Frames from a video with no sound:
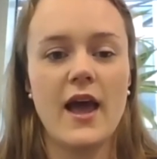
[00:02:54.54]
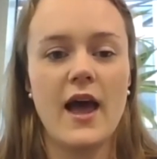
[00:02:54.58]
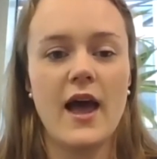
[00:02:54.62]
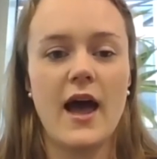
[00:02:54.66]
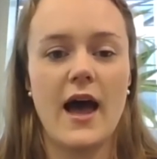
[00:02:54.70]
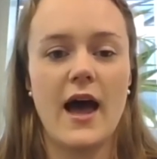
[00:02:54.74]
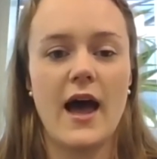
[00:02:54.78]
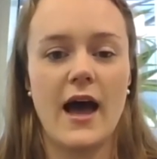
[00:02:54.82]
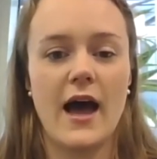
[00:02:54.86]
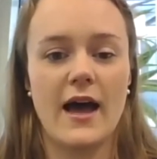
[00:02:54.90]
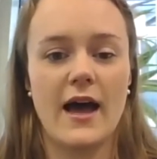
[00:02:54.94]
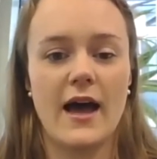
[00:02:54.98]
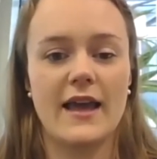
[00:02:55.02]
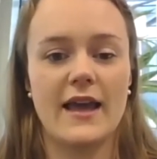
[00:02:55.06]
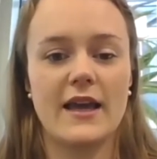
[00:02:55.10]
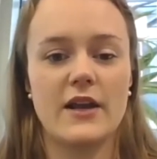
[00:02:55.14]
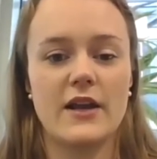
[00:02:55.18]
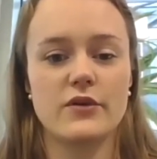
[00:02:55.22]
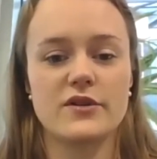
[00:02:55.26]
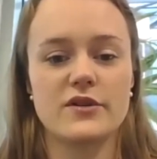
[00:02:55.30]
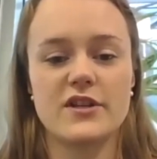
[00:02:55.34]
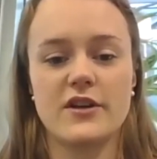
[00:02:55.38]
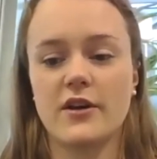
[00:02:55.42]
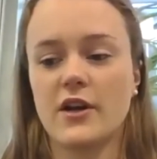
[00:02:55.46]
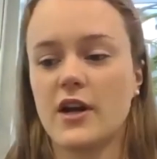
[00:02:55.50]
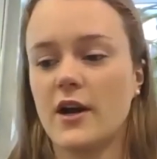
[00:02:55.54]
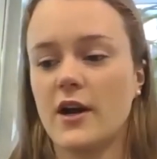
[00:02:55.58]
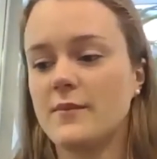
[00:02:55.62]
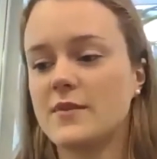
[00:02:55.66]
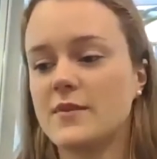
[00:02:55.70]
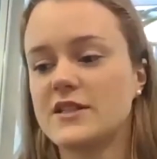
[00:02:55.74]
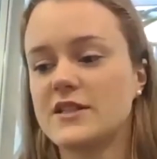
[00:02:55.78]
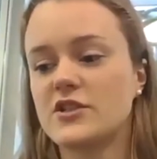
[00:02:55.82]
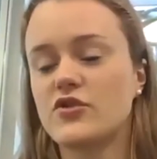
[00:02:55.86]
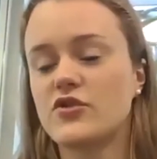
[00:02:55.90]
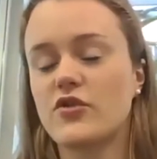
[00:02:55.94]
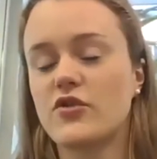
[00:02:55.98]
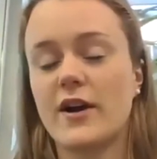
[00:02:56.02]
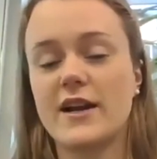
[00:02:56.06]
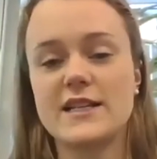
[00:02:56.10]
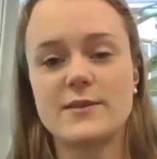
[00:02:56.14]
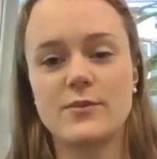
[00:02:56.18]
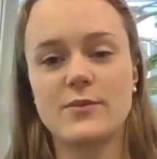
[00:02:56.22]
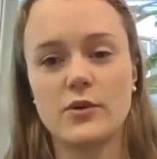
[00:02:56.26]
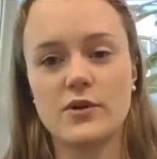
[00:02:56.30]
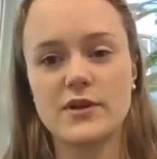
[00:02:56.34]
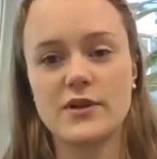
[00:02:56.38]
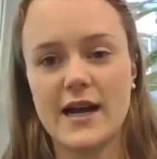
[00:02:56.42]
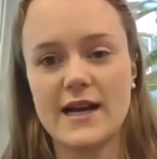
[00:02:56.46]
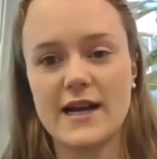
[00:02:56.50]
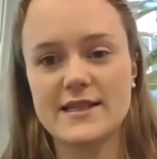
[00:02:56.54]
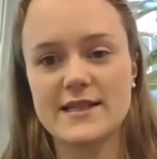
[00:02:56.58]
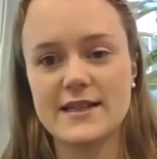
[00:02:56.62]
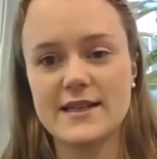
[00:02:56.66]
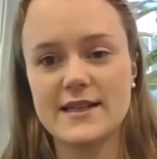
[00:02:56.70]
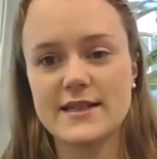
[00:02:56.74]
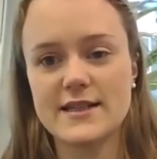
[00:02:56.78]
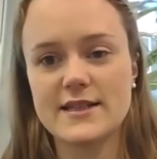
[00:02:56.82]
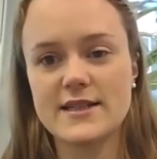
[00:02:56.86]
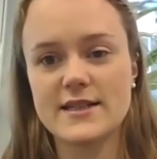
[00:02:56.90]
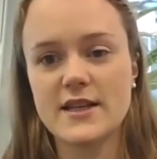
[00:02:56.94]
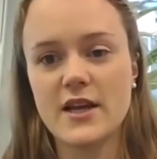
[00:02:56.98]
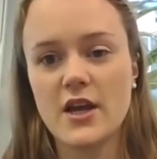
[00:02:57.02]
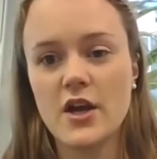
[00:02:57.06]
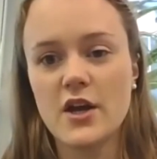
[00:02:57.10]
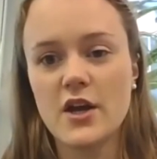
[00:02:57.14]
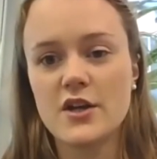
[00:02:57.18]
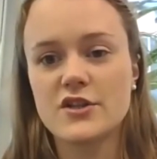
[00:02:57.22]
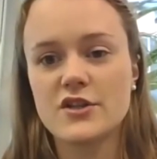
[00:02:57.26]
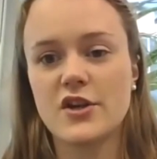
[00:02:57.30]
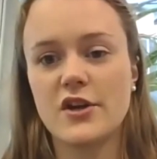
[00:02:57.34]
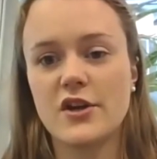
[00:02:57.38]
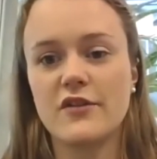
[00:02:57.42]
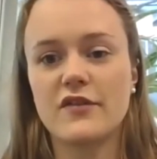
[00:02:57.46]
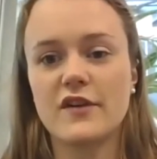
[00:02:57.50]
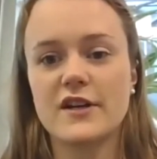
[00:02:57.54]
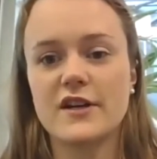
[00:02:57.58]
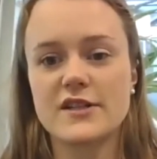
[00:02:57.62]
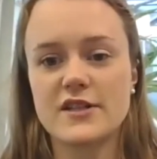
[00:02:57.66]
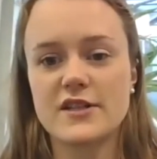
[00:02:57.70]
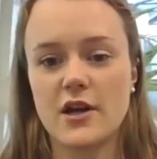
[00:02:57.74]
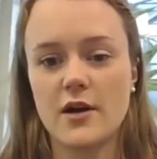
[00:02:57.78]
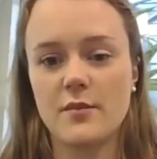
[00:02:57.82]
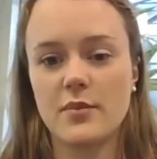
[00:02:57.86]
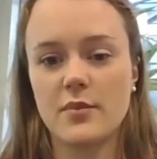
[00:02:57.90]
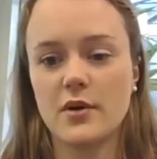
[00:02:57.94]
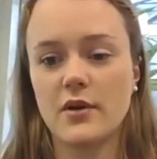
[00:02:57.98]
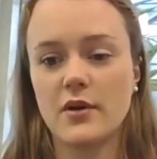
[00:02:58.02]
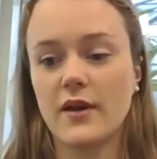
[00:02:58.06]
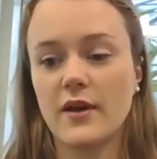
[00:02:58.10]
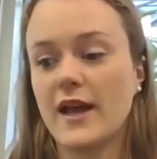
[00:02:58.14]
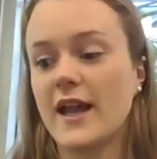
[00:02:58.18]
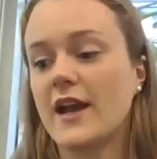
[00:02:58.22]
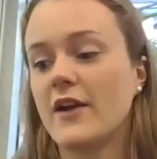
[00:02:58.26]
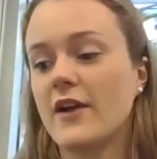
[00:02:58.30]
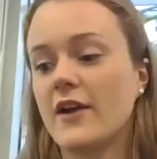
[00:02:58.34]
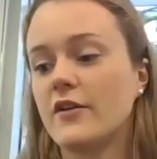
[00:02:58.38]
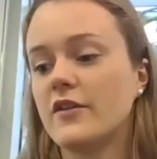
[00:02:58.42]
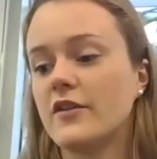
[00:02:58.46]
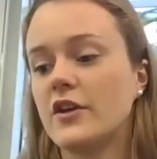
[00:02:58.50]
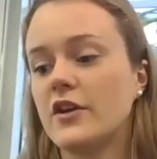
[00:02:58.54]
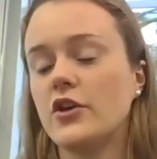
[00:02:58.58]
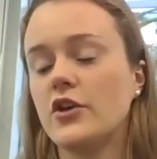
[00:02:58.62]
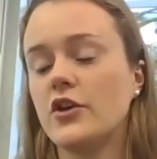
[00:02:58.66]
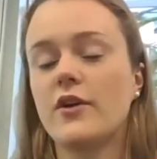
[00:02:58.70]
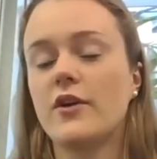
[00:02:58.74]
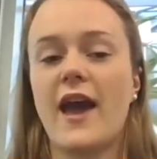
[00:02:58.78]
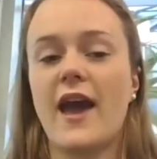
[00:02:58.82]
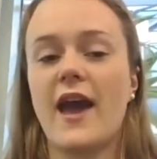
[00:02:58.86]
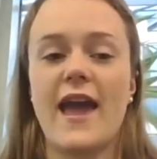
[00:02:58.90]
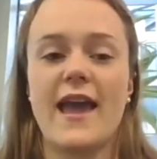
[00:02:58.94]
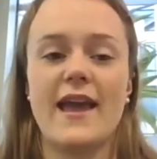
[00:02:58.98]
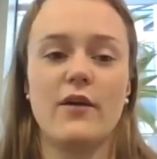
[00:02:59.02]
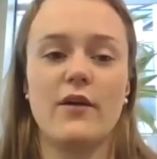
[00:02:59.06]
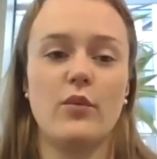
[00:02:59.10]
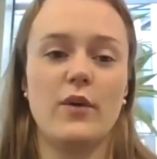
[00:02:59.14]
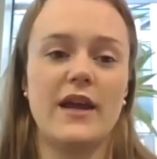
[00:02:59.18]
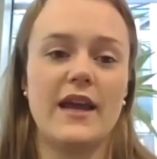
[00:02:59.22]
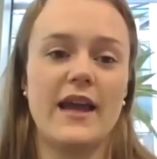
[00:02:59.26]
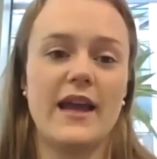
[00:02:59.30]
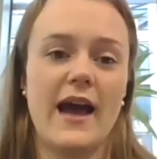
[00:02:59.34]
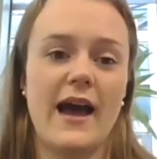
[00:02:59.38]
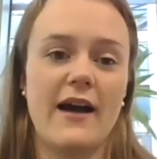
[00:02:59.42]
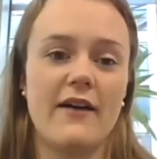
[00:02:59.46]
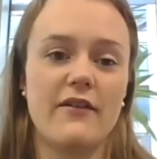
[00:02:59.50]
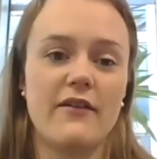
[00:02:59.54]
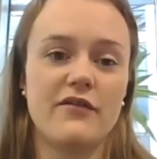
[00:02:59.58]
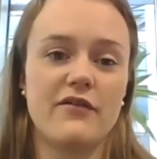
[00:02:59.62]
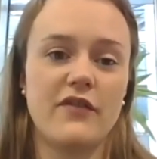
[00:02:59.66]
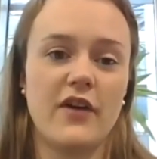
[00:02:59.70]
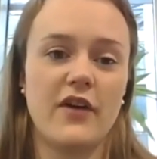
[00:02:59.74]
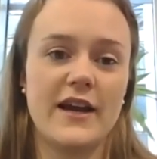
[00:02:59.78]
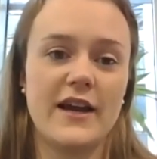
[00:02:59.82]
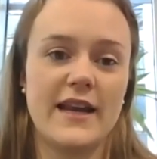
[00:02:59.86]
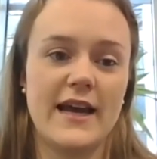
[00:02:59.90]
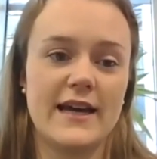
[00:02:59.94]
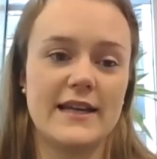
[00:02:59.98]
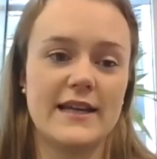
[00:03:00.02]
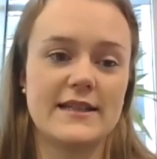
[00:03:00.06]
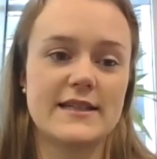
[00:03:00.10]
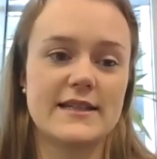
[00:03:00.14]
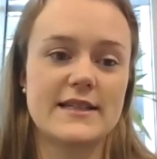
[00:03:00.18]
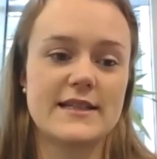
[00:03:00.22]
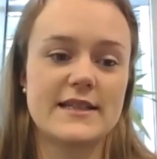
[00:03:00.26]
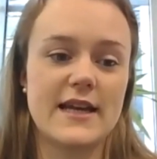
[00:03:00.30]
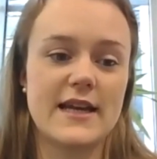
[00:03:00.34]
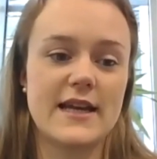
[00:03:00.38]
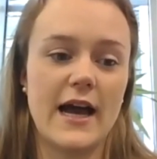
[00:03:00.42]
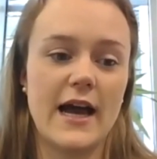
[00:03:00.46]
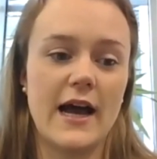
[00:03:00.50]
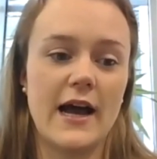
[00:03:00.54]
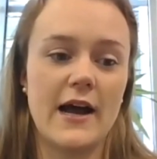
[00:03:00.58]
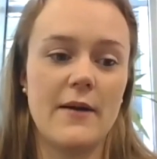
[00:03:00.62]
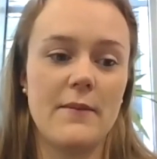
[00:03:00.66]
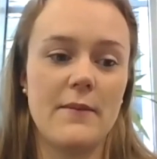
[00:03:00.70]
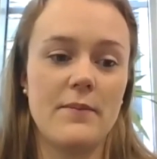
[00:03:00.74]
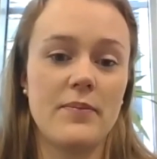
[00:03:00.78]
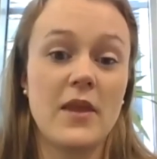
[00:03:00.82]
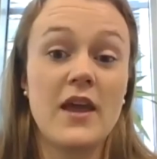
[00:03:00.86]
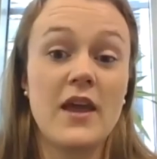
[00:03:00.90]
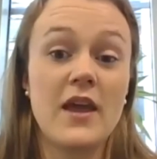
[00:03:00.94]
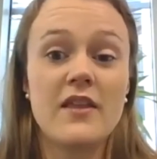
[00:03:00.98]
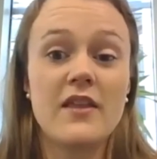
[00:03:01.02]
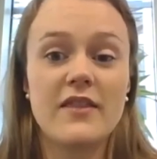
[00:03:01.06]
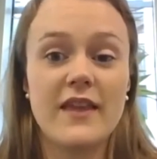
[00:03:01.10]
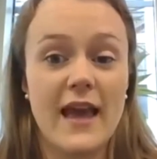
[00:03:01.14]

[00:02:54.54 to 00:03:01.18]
Uh, it also encompasses transport assets. So, for example, here in the UK, we have financed um, the